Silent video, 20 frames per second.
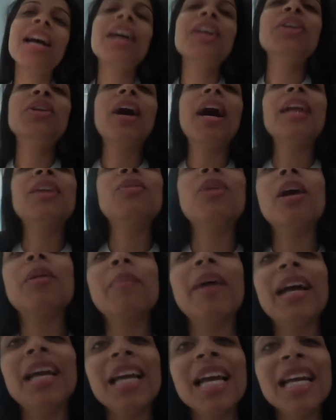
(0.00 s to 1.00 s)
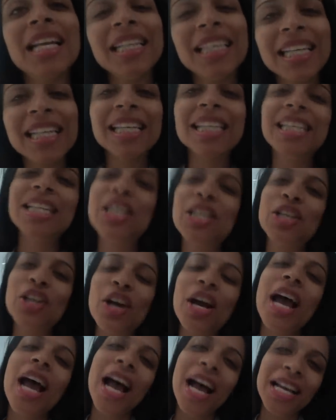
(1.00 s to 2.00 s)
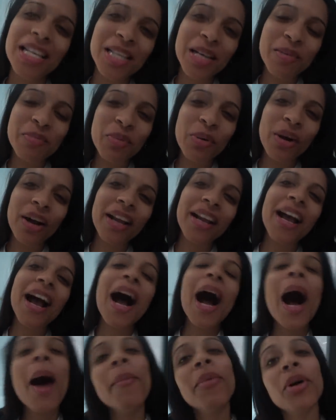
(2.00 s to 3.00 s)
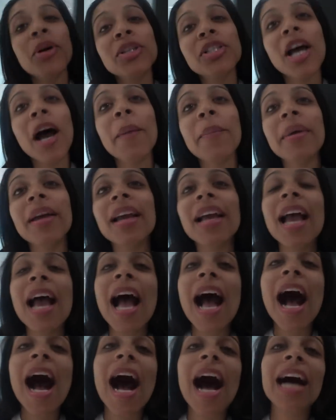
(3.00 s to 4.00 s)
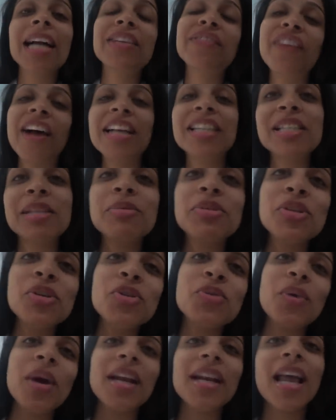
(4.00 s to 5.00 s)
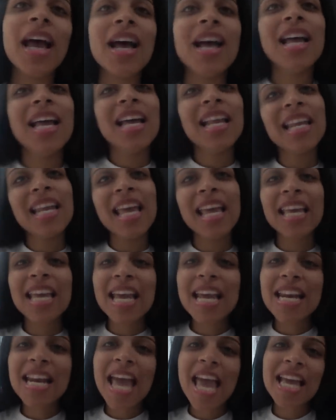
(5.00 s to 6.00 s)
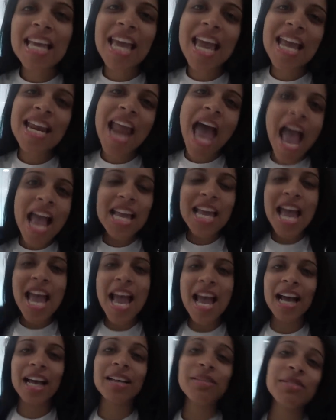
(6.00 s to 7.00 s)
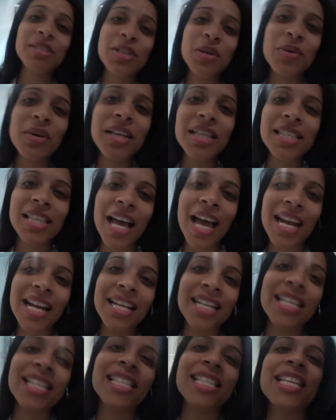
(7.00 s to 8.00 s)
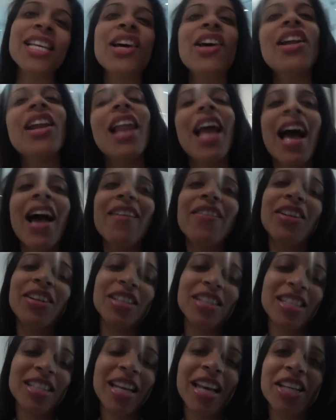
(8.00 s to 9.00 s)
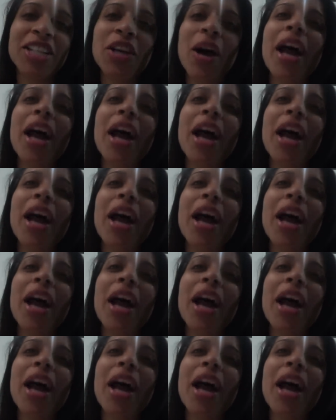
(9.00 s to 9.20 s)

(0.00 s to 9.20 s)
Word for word: You know how to rock my Nicki t-shirt at some point. I'm gonna go shopping to find some shoes right now. Nicki, Nicki, Nicki. I'm so excited to see her live on stage.